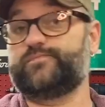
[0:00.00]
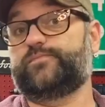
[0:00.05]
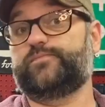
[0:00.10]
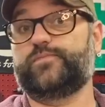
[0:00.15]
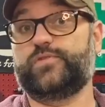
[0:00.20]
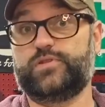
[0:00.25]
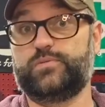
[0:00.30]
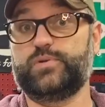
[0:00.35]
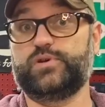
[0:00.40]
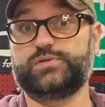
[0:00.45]

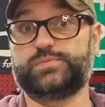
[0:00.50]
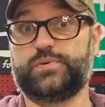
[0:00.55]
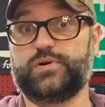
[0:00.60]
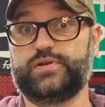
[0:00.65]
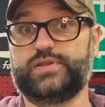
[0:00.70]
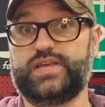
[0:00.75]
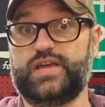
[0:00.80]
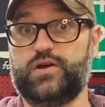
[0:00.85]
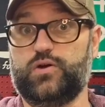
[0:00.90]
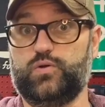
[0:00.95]
for the most
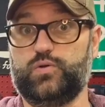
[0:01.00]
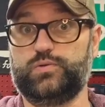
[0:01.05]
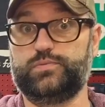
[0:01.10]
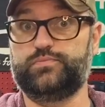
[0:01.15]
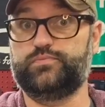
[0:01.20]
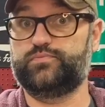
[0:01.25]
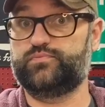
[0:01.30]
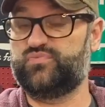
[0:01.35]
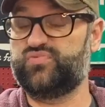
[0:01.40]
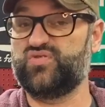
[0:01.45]
part, they hold
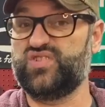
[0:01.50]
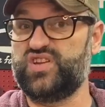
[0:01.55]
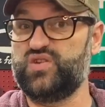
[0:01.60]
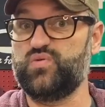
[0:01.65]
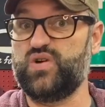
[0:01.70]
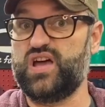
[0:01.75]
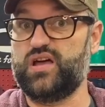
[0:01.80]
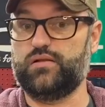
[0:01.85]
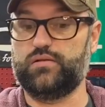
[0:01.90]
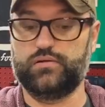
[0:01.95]
pretty
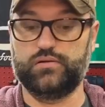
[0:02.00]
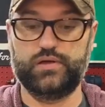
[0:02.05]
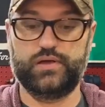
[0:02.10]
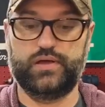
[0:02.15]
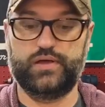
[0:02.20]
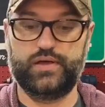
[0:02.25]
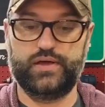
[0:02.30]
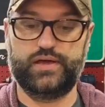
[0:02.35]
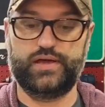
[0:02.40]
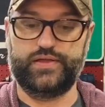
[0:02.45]
well
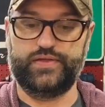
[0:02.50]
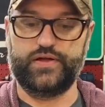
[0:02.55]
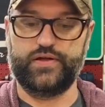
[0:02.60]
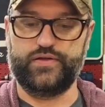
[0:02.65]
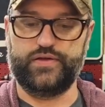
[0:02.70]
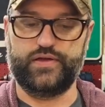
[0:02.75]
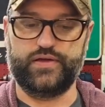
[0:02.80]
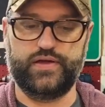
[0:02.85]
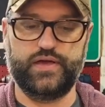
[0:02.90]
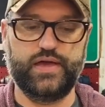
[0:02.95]
in there.
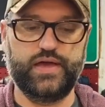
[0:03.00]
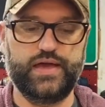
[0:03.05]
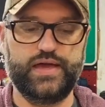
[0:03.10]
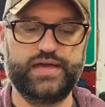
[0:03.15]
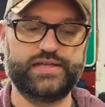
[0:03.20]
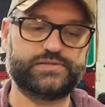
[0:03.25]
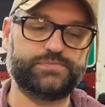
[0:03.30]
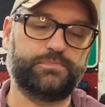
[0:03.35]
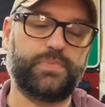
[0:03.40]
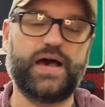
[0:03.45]

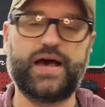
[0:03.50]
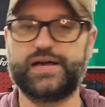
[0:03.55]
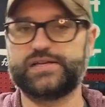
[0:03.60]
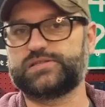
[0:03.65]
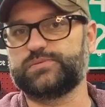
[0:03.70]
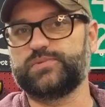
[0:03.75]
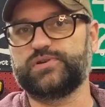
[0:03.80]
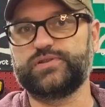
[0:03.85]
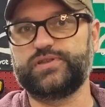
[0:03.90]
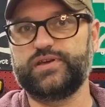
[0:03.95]
It's
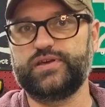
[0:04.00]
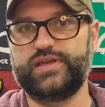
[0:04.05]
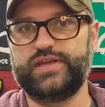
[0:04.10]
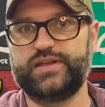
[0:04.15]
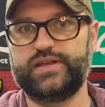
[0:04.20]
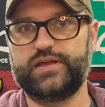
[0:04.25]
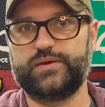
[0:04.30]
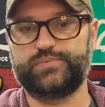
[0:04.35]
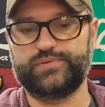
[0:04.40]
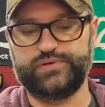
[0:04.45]
possible they'll
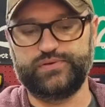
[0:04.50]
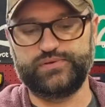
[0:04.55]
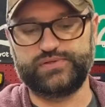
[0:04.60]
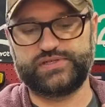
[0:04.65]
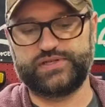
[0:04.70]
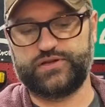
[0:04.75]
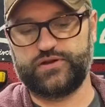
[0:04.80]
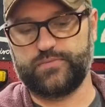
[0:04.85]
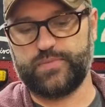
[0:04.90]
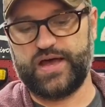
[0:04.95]
end up loose
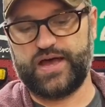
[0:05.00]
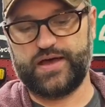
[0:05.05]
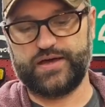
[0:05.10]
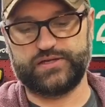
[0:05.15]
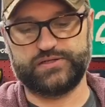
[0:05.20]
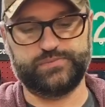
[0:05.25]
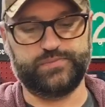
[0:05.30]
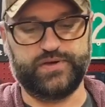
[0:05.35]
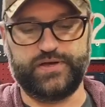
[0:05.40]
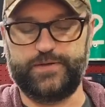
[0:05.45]
in your
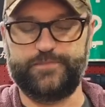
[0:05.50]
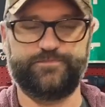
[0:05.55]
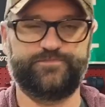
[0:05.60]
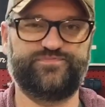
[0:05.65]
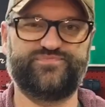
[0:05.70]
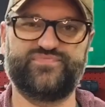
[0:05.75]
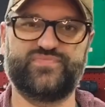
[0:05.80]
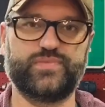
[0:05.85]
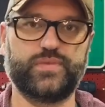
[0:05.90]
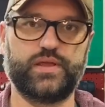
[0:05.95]
box, but
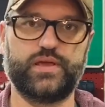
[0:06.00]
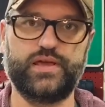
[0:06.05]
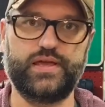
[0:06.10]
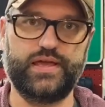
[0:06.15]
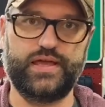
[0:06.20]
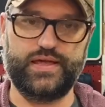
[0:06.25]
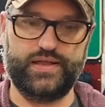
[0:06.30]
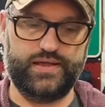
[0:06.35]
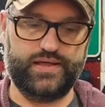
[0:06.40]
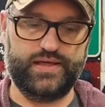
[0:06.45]

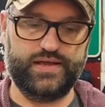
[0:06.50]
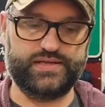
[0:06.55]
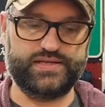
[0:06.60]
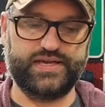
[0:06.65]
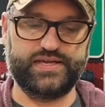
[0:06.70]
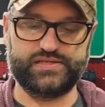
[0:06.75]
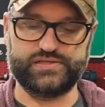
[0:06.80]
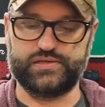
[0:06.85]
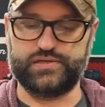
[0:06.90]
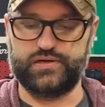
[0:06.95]
it, it
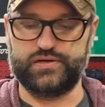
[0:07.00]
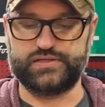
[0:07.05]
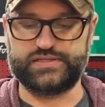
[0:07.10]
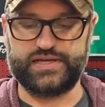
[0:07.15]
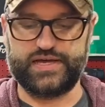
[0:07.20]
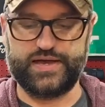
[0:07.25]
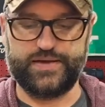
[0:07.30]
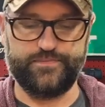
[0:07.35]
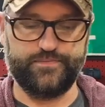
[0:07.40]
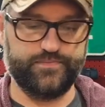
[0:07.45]
takes a long
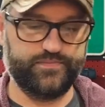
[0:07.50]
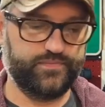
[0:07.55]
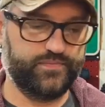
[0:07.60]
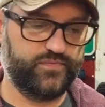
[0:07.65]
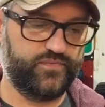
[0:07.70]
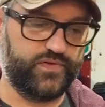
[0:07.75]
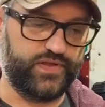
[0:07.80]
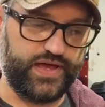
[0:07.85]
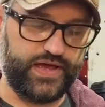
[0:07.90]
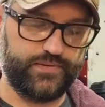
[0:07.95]
time
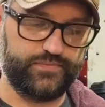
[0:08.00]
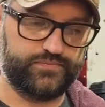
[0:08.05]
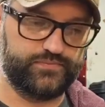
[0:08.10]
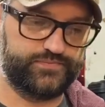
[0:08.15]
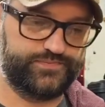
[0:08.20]
for that.